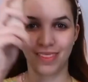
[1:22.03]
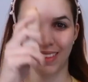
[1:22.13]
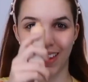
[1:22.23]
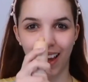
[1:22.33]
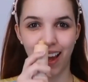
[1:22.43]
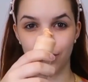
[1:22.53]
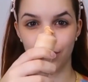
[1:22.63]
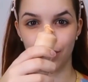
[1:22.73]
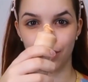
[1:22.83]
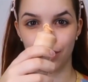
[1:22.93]
I'm M
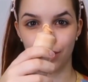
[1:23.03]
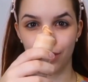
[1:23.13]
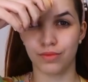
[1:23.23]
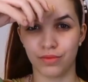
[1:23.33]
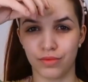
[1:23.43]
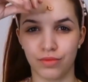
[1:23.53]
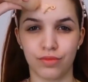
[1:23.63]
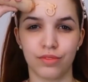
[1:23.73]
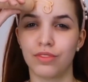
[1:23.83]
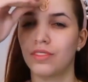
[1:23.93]
to the B's here, step
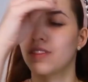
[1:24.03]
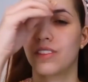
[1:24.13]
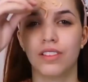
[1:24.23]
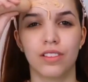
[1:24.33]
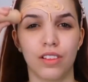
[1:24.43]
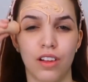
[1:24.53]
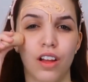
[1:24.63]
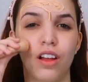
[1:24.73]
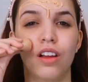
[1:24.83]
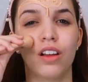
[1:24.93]
in line Coming in
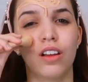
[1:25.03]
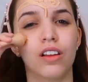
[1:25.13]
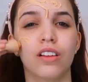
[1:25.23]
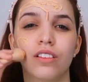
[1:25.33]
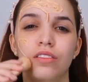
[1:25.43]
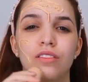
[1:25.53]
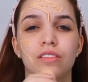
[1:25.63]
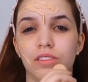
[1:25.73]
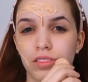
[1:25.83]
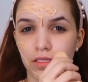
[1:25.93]
hard with my
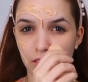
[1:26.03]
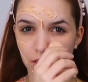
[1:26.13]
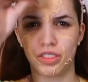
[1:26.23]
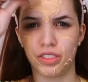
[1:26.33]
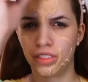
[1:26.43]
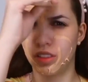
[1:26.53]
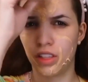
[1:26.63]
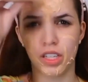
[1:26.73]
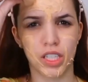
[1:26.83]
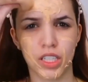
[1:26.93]
bars Sophie Ashman is
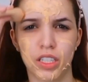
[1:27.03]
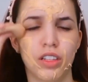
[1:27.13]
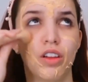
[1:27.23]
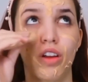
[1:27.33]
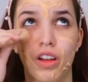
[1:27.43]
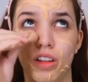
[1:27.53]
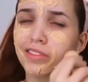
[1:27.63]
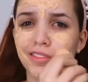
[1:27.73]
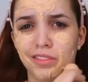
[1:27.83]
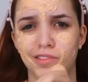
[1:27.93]
about to get bored
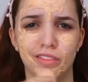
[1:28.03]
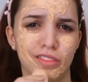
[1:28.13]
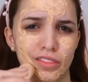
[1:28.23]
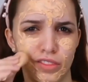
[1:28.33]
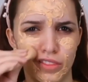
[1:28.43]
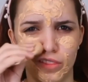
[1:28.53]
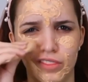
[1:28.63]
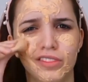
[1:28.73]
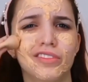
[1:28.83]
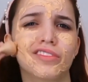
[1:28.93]
Read your bars off your
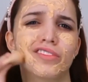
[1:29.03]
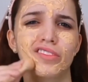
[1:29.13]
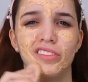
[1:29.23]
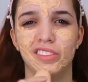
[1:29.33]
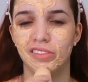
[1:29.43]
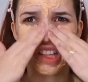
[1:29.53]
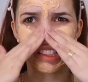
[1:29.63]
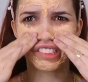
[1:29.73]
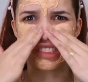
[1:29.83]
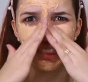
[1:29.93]
iPhone 4 I don't
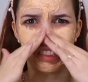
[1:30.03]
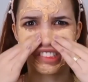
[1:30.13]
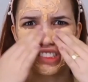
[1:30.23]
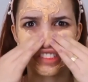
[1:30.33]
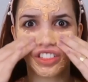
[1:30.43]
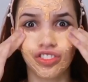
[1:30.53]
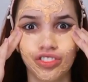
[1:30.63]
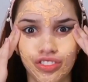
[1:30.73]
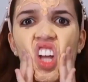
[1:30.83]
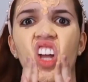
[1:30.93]
do that shit, I do it
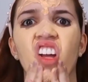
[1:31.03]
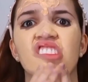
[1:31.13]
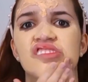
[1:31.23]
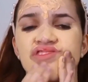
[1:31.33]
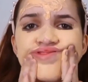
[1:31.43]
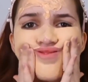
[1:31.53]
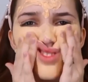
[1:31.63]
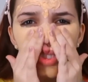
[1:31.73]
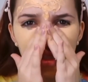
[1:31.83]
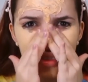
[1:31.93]
hardcore You got me
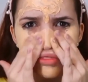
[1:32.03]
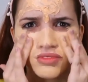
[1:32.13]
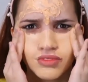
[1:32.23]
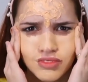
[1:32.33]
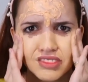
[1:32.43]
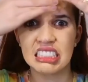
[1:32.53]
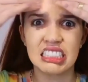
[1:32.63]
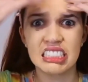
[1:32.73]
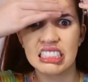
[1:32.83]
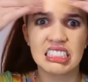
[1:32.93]
by little T
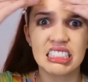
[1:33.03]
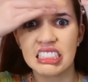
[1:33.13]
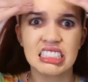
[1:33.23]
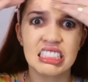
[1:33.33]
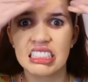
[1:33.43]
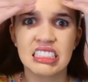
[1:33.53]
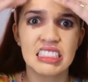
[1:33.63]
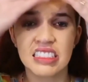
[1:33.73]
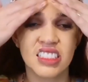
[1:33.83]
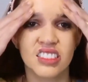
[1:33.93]
Now you're getting murked by
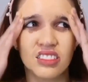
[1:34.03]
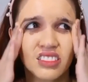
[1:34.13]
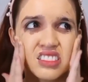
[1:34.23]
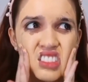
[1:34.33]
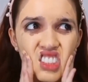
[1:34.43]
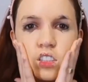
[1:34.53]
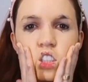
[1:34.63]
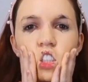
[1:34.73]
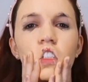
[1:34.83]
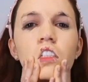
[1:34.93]
me me
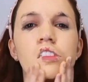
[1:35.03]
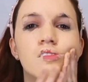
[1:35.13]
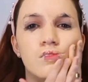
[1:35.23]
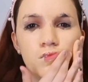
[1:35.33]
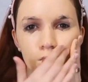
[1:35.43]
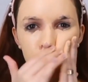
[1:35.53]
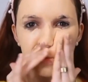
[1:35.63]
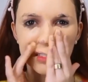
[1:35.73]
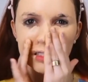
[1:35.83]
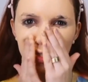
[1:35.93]
shag you're a
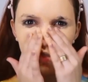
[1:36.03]
little scared.